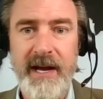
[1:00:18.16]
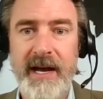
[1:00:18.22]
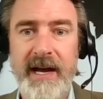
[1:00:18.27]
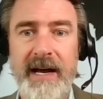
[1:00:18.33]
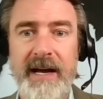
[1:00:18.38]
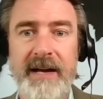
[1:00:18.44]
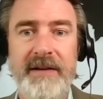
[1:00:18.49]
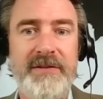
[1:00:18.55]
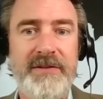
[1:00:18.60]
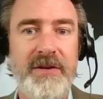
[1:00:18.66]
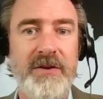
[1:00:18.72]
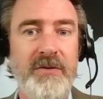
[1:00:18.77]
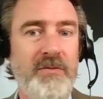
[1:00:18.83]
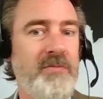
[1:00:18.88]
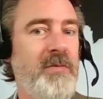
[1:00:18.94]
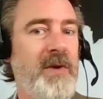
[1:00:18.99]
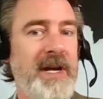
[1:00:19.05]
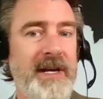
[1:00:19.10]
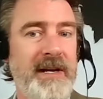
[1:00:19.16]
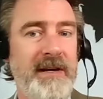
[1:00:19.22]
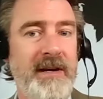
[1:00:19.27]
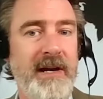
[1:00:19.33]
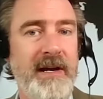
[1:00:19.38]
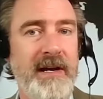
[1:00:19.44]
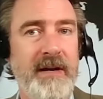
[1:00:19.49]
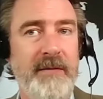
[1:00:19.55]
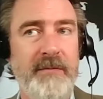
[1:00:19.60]
Uh, so
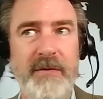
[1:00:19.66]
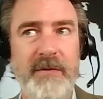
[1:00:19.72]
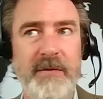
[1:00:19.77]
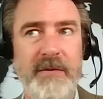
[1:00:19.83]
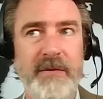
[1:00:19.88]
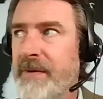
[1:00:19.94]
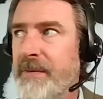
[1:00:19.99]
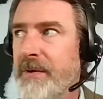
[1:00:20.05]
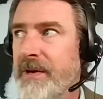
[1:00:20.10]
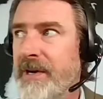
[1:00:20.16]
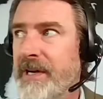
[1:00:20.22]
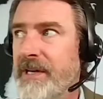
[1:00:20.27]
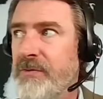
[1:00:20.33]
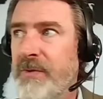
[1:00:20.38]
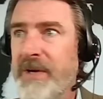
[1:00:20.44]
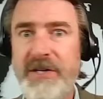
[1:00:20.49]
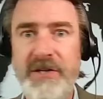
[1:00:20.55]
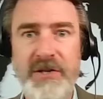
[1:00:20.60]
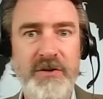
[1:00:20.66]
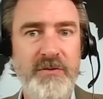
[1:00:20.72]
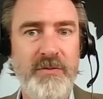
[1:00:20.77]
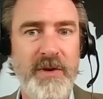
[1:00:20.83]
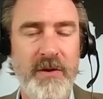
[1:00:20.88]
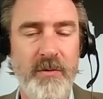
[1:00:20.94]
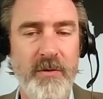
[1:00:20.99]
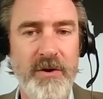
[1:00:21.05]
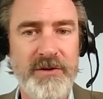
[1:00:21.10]
when, uh, what was it, February twenty-second,
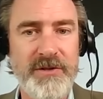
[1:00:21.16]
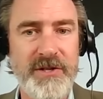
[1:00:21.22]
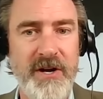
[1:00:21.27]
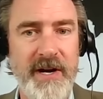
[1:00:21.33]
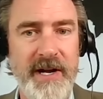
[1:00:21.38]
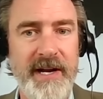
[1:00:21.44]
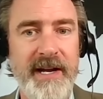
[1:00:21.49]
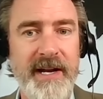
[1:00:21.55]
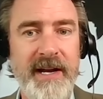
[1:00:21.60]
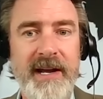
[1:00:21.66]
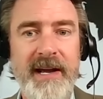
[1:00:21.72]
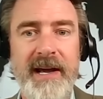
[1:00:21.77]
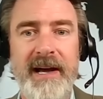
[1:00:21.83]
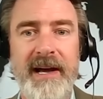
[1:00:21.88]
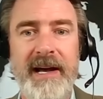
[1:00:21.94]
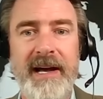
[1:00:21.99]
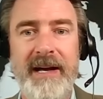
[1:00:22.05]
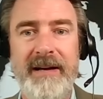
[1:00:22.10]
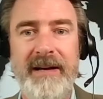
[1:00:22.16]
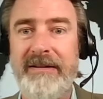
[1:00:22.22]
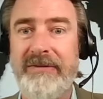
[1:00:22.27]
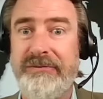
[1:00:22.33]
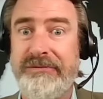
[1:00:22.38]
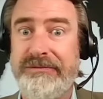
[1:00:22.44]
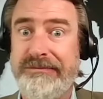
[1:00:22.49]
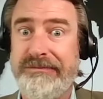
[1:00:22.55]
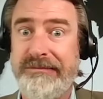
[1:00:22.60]
when the war started, uh,
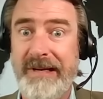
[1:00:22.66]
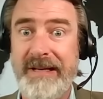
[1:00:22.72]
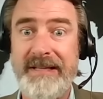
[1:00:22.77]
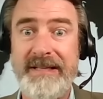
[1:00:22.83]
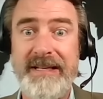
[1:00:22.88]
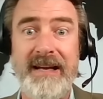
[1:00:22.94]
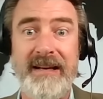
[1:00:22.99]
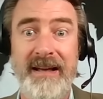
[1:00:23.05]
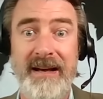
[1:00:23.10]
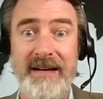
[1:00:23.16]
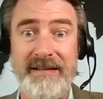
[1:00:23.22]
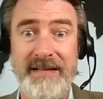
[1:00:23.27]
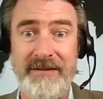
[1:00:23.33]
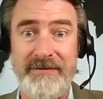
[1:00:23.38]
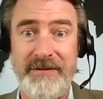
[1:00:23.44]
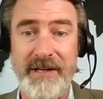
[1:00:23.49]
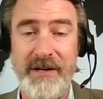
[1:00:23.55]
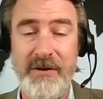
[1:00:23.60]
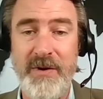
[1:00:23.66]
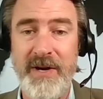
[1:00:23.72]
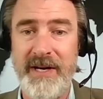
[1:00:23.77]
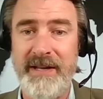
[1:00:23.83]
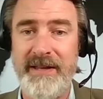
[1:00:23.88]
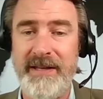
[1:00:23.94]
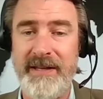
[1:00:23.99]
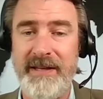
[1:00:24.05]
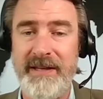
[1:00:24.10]
things got locked down really
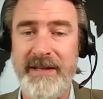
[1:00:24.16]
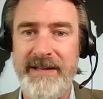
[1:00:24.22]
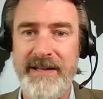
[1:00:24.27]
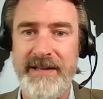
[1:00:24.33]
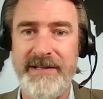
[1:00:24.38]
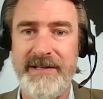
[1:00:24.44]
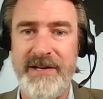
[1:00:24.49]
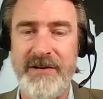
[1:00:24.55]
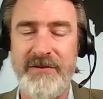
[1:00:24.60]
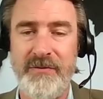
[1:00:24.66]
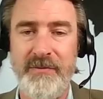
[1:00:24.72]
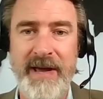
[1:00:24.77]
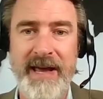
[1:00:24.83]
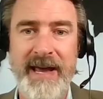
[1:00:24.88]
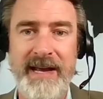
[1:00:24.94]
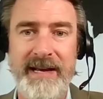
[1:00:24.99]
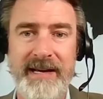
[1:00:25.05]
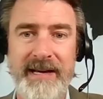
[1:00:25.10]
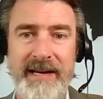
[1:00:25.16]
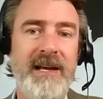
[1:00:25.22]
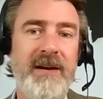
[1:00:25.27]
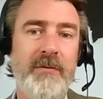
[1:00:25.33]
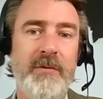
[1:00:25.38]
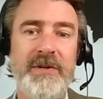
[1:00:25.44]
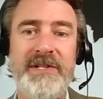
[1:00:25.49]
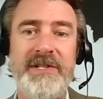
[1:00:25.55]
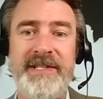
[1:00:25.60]
quick. The day that the central bank
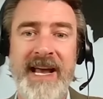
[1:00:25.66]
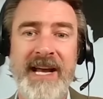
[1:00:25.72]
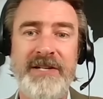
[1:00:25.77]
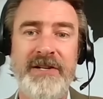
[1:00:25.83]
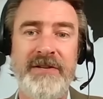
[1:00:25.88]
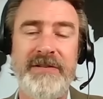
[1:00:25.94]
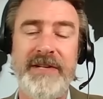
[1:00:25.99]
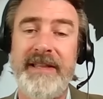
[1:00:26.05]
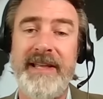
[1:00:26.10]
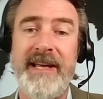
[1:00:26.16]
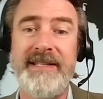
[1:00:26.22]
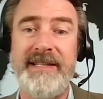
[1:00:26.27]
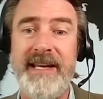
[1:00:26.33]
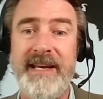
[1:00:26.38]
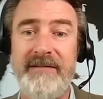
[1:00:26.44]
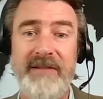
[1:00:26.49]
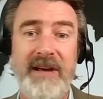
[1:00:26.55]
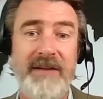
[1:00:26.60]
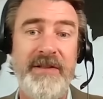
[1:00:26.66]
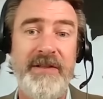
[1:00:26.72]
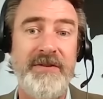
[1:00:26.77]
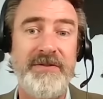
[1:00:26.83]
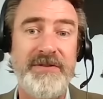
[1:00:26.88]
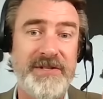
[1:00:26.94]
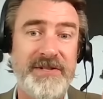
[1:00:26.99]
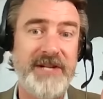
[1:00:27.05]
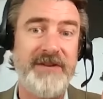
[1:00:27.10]
was sanctioned, it's like, that's it. Everything
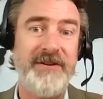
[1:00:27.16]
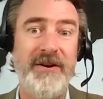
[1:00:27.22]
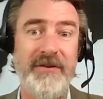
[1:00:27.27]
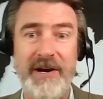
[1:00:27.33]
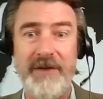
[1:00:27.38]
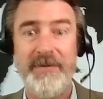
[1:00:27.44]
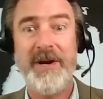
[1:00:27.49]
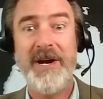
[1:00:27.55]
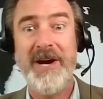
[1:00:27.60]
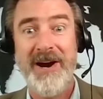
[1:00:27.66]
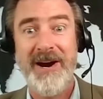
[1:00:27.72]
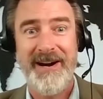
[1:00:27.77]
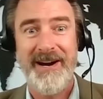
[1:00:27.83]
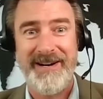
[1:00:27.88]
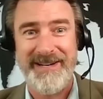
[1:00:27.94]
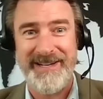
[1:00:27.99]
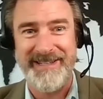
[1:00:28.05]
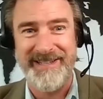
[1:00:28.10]
goes to zero. Here we are.